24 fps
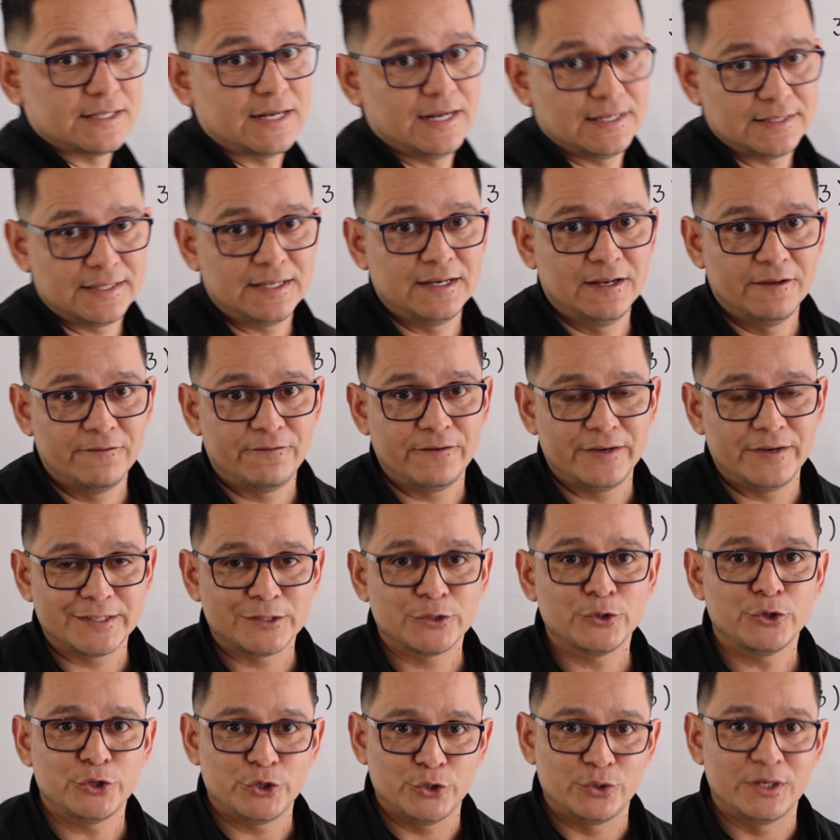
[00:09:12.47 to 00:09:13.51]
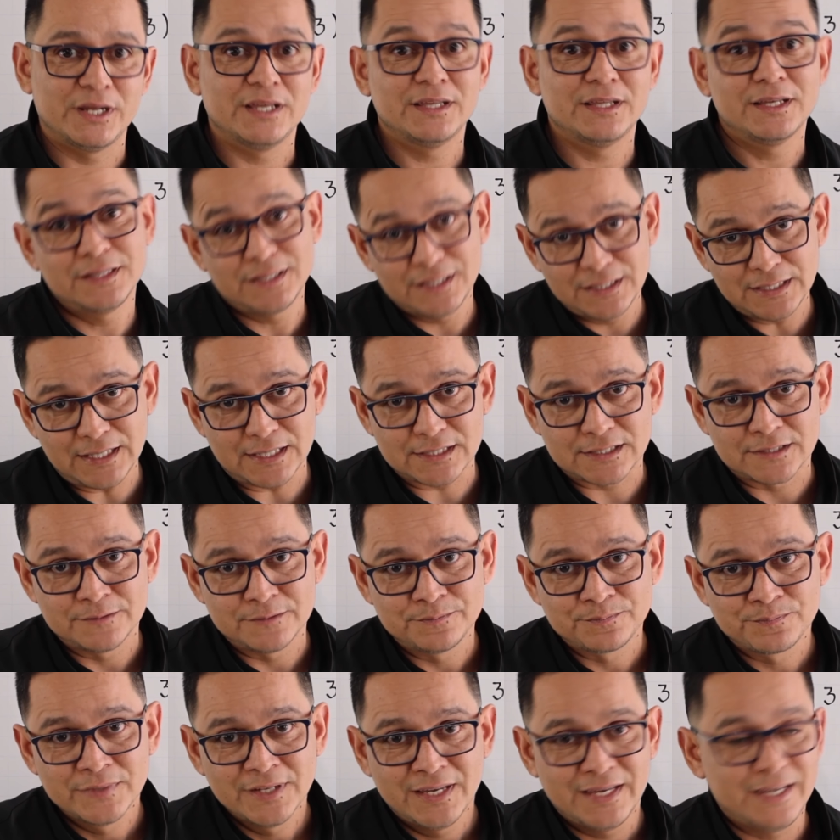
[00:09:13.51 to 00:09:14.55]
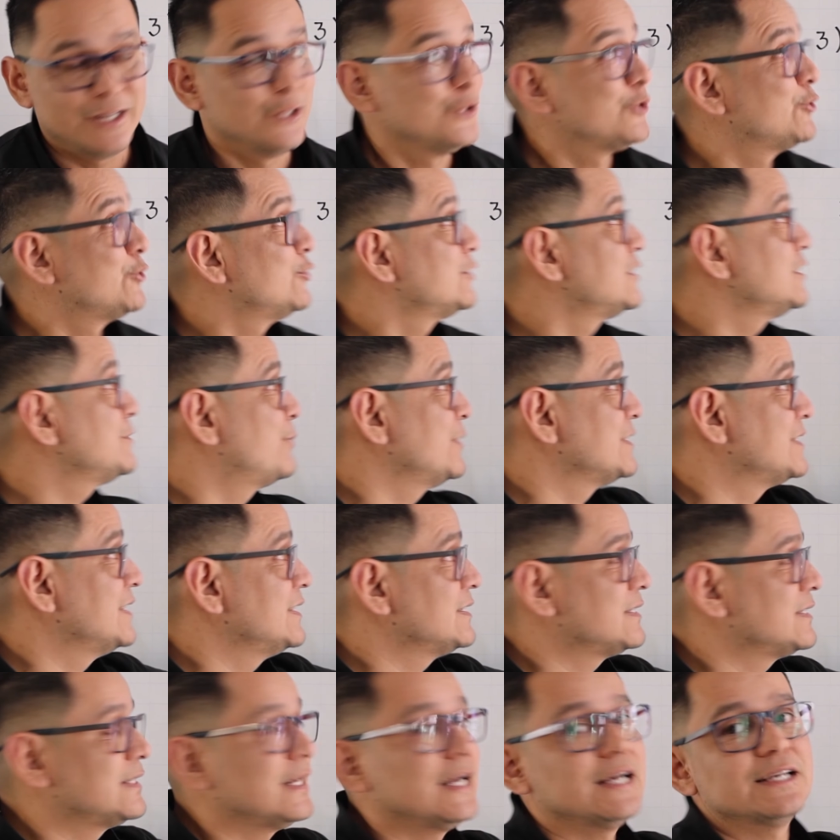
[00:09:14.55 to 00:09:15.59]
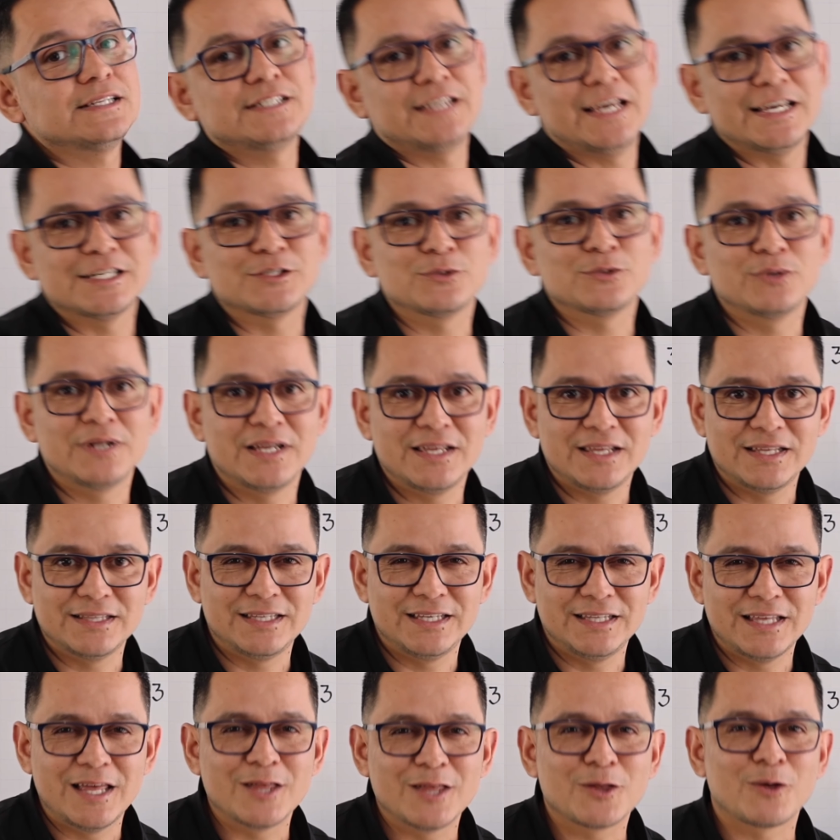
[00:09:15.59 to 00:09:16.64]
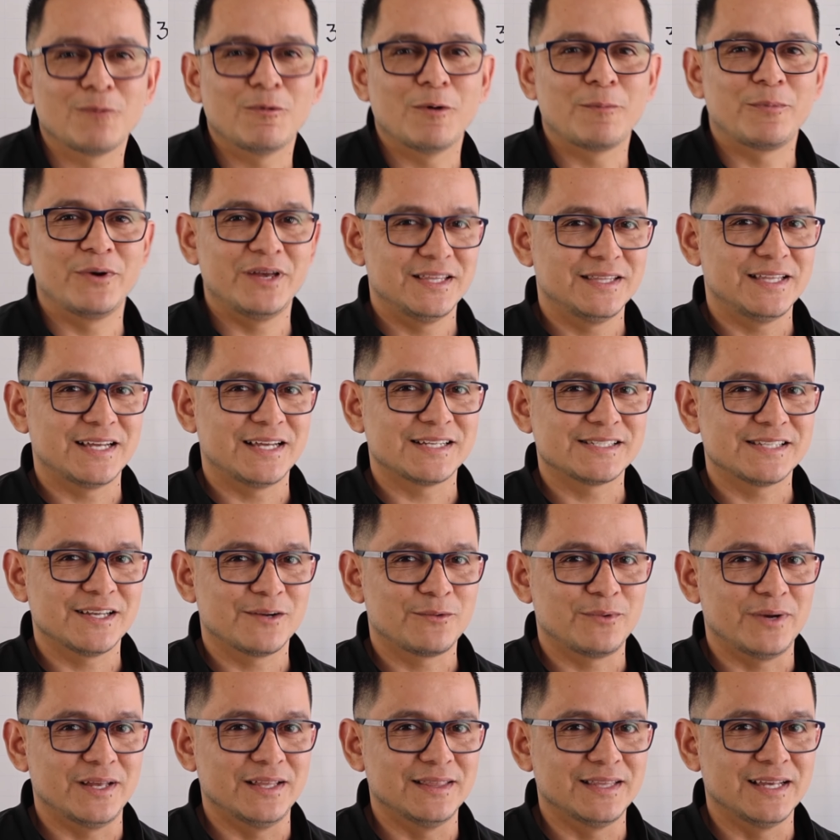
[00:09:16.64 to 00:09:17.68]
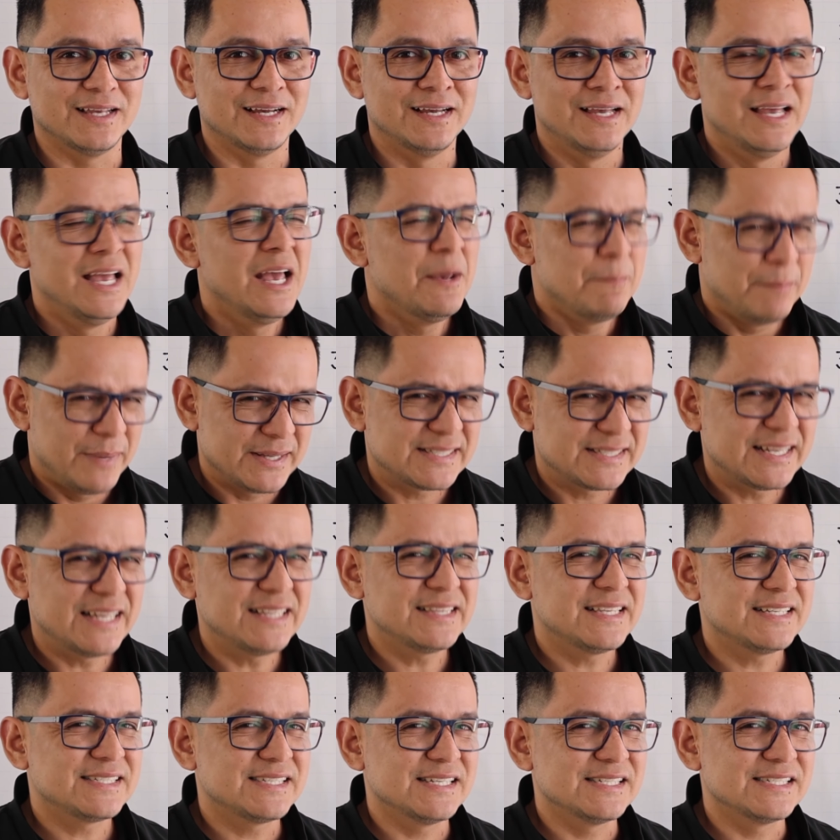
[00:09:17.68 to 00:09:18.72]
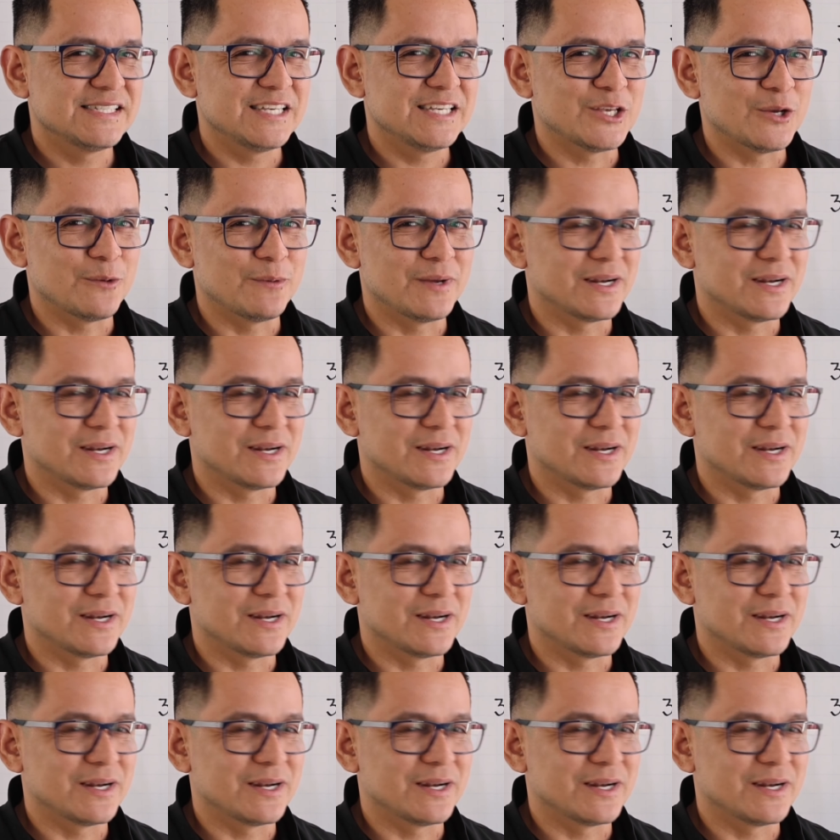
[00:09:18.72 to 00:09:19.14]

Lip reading: it means that it is, in fact, an identity. So this is indeed an identity, as you can see, quite simple,